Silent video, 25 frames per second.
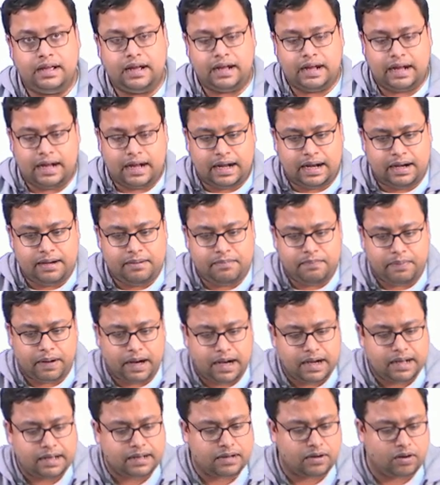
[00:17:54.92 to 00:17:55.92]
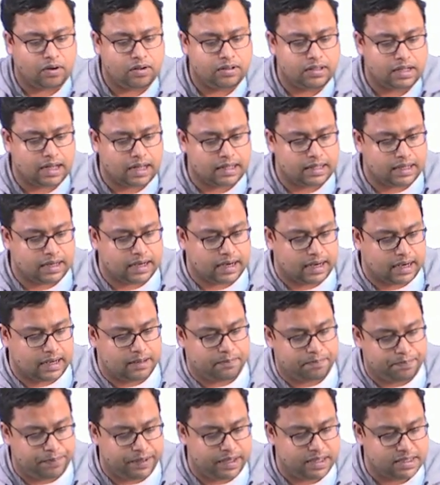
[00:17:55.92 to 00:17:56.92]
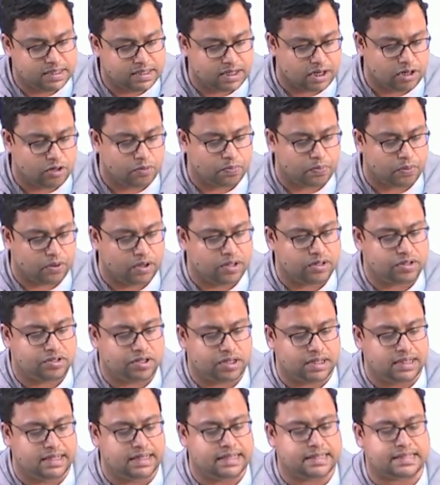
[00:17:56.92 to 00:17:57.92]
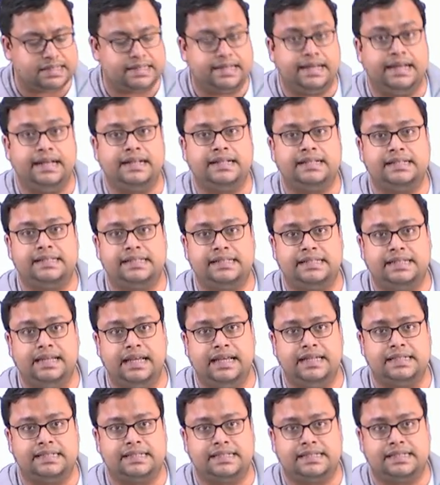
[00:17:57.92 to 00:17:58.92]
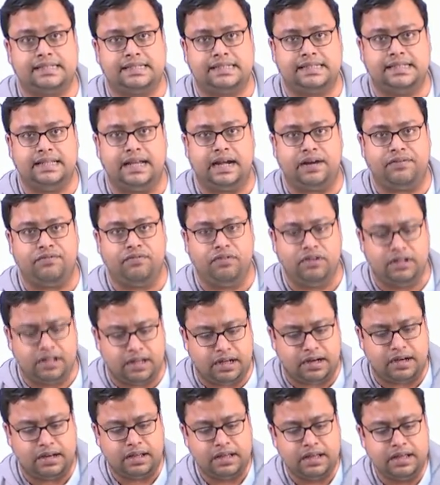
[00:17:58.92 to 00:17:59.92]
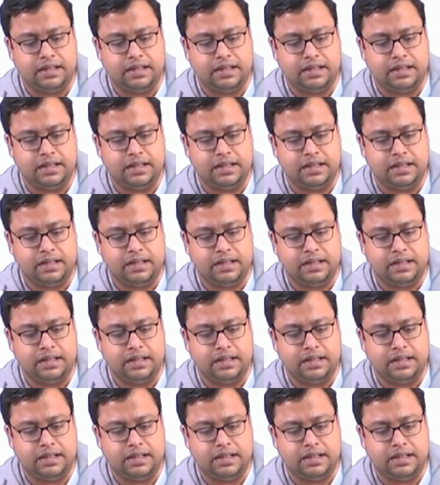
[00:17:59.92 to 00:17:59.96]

And but on the other hand P is equal to 0.3 this states tests that whether